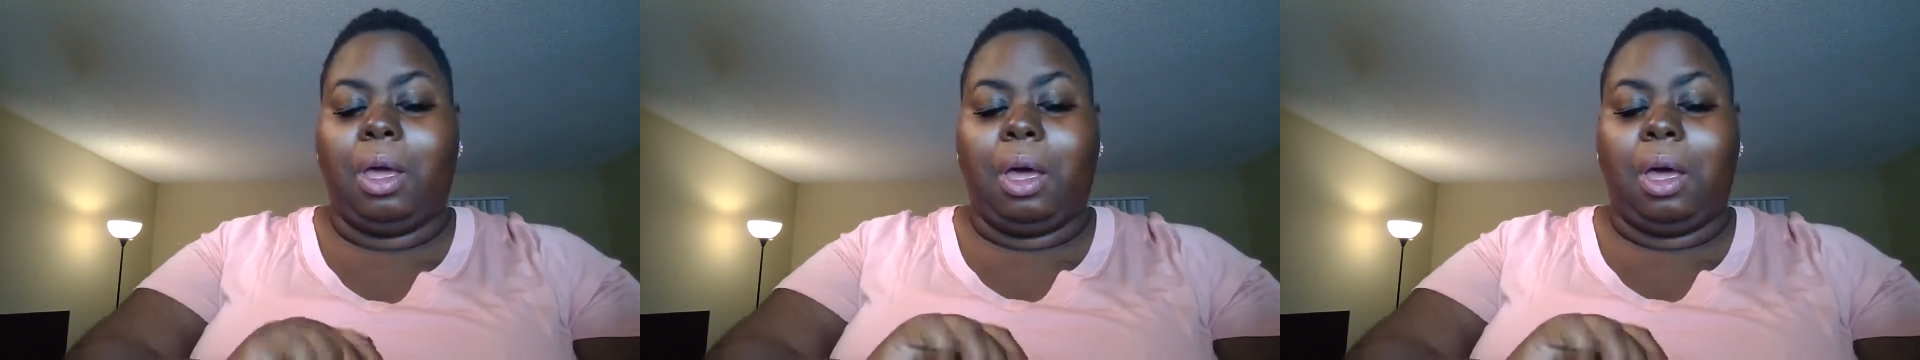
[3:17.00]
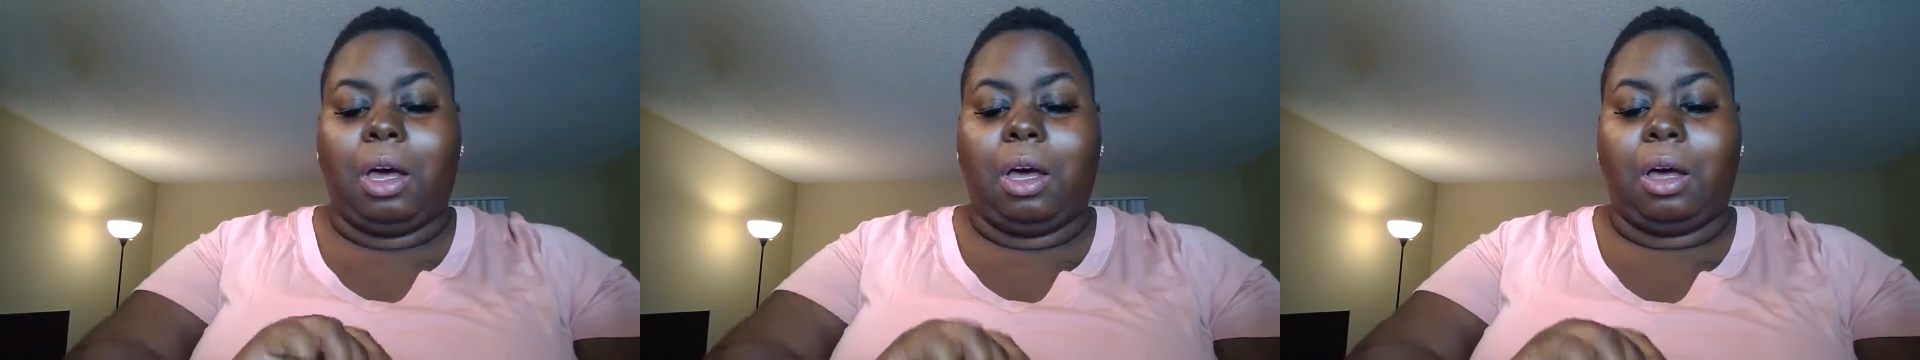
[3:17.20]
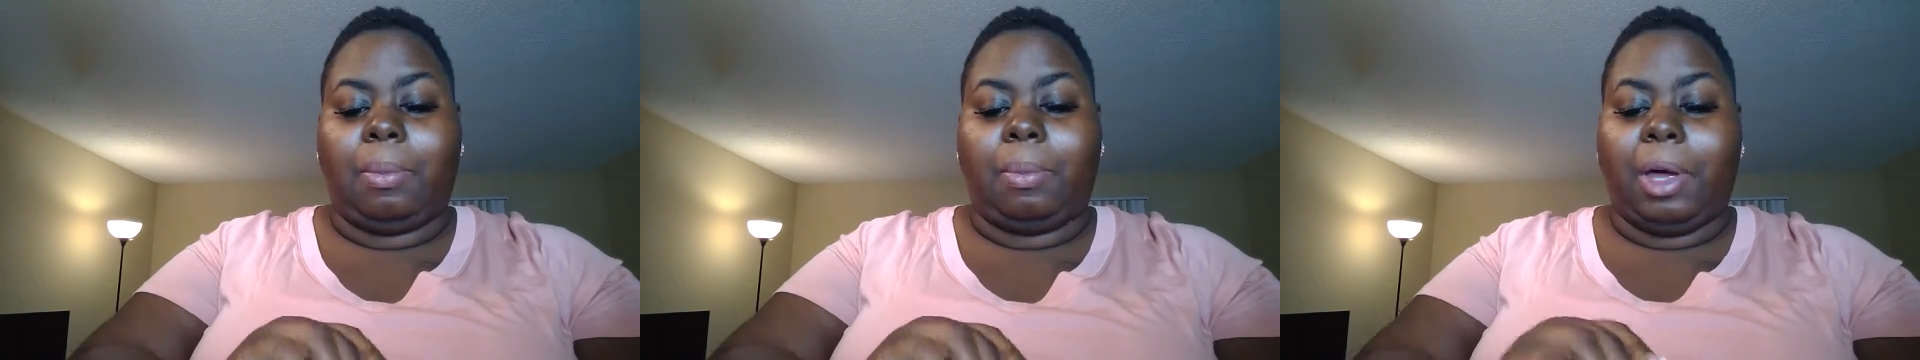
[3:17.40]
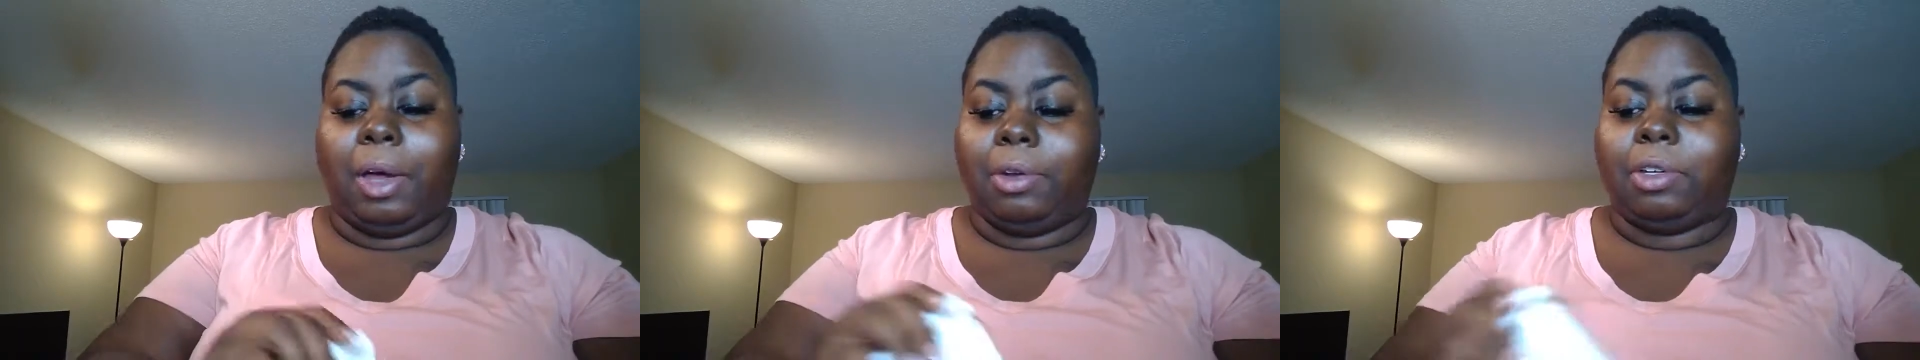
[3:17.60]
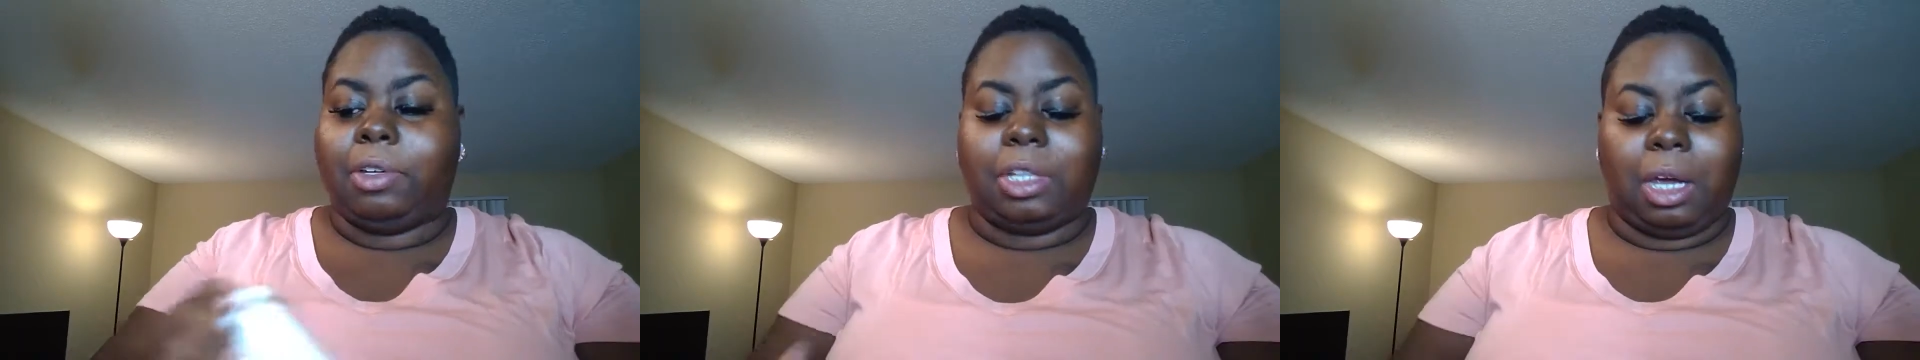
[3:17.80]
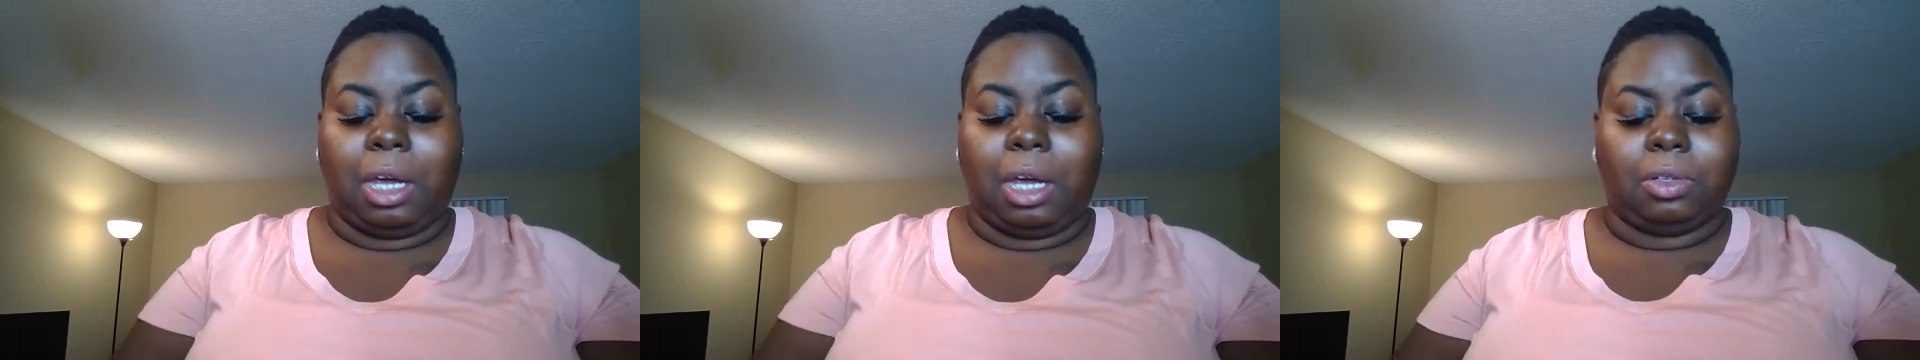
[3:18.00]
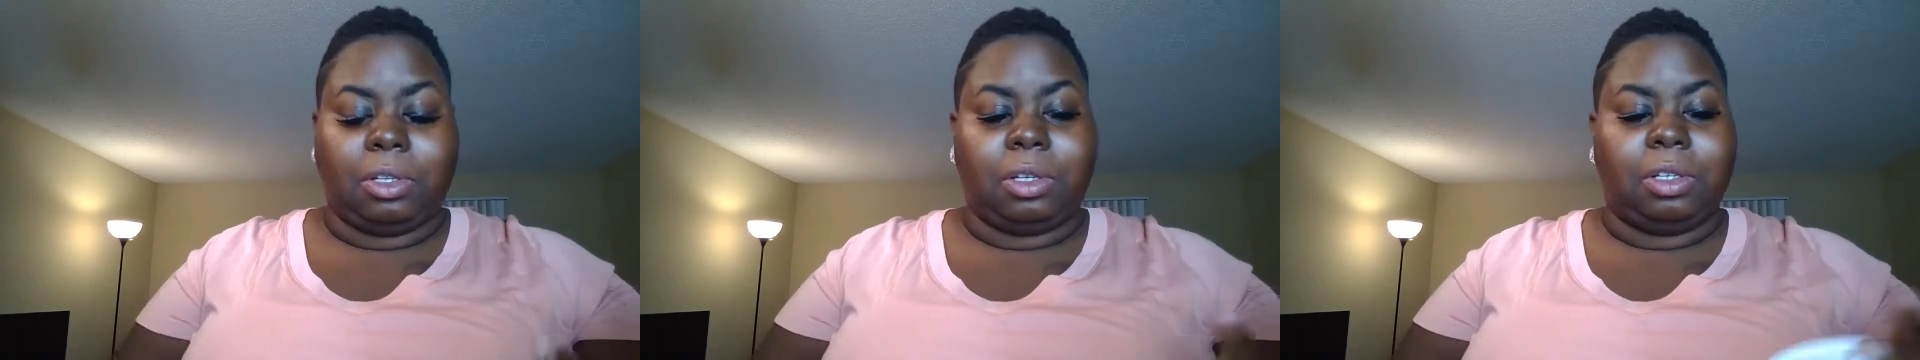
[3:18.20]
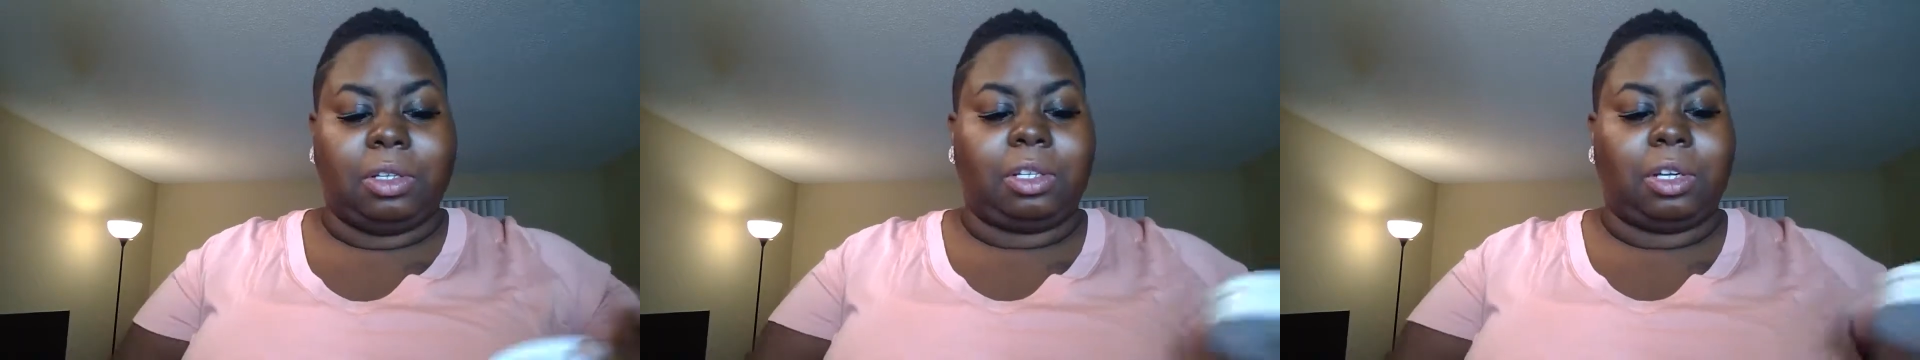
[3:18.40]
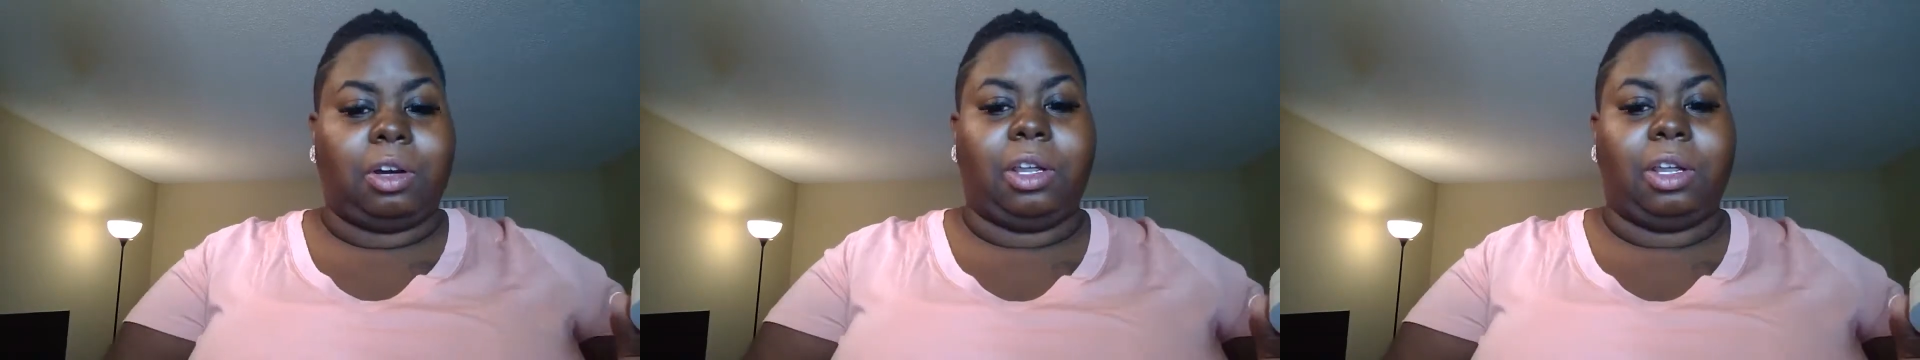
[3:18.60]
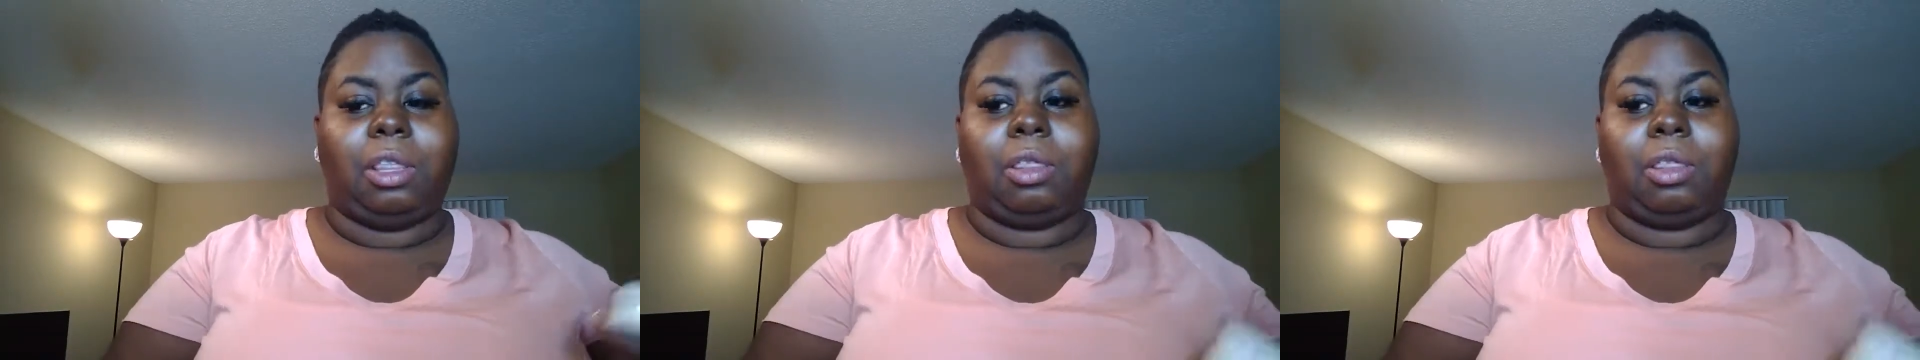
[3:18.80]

undertones concerning